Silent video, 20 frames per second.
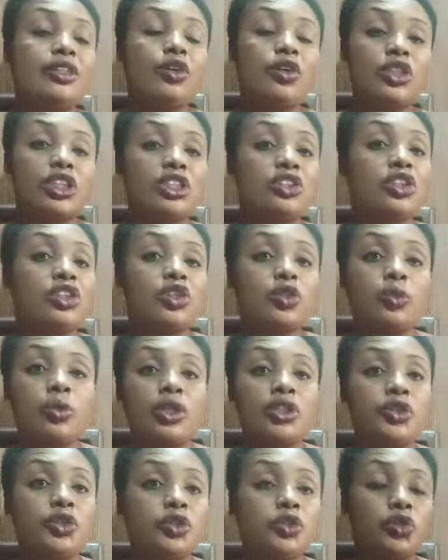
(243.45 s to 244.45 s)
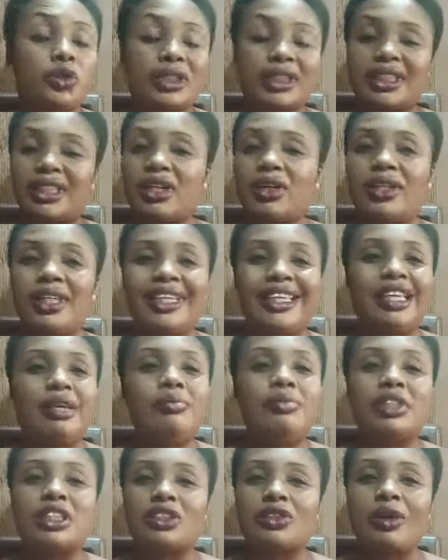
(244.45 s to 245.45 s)
he or she doesn't want you to sell. He
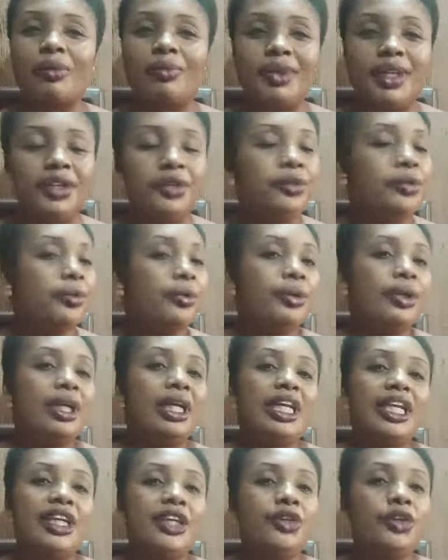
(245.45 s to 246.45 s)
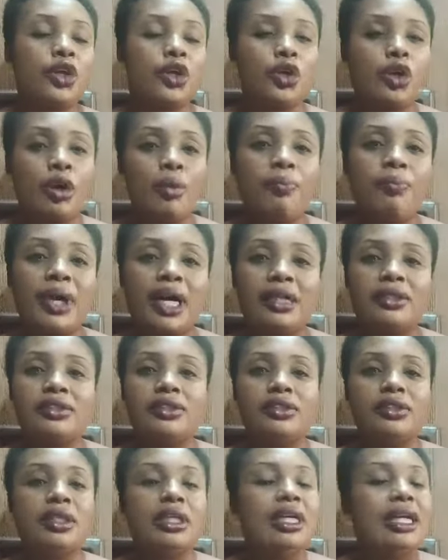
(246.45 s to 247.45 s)
keep disturbing you in your compound.
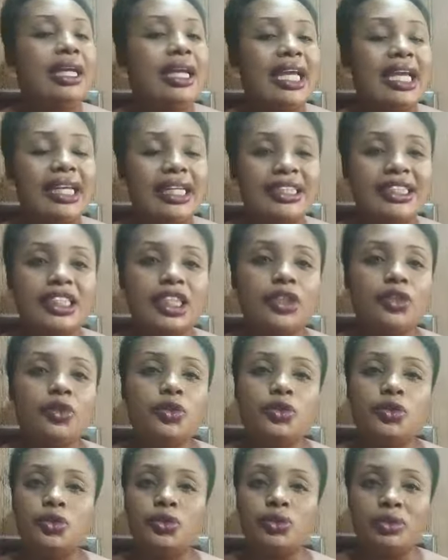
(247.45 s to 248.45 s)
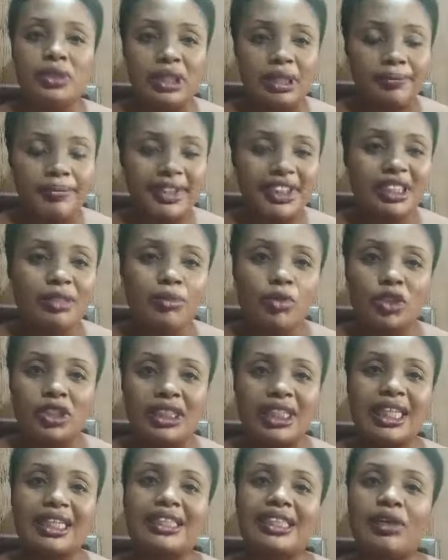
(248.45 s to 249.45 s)
Anything you do, the person
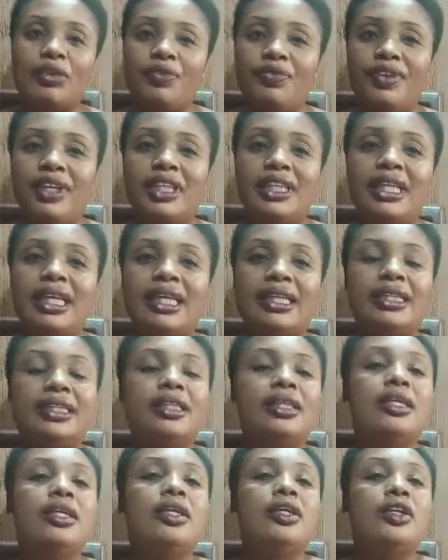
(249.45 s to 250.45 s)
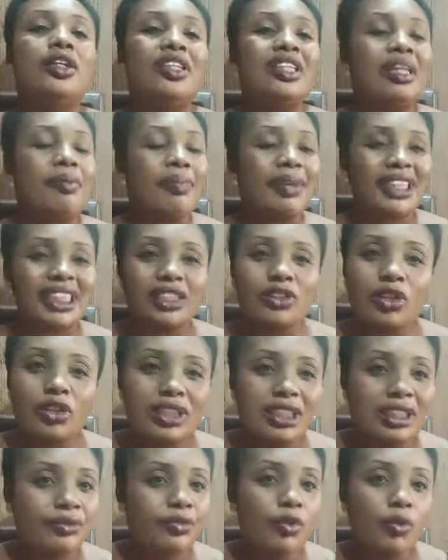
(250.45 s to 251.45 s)
must get offended. The person
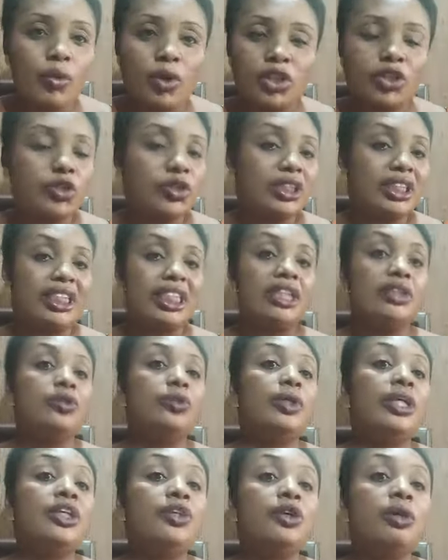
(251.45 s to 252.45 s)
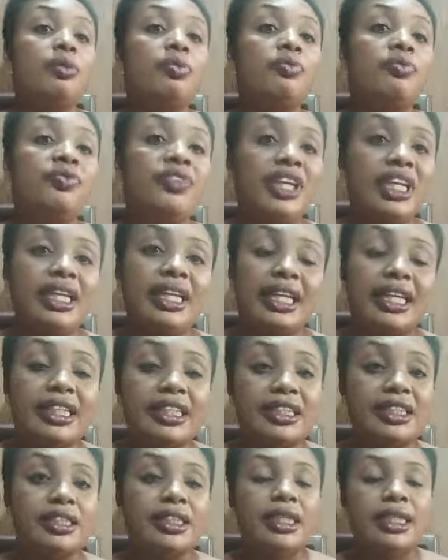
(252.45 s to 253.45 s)
don't even want to see you in your
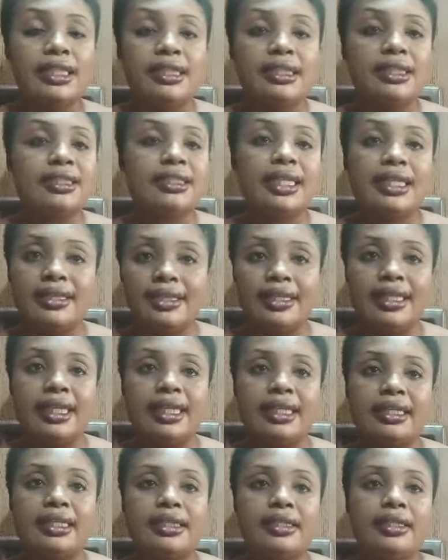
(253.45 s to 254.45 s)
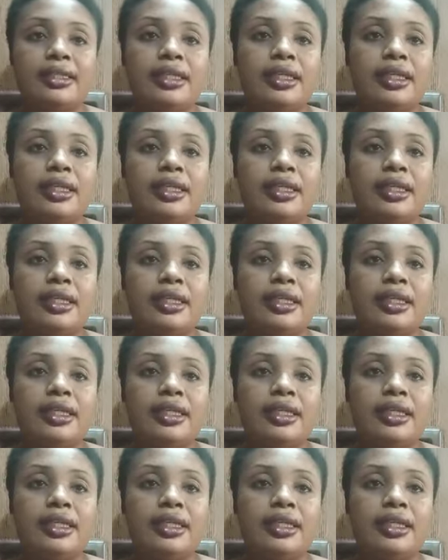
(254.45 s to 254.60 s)
village. The same thing,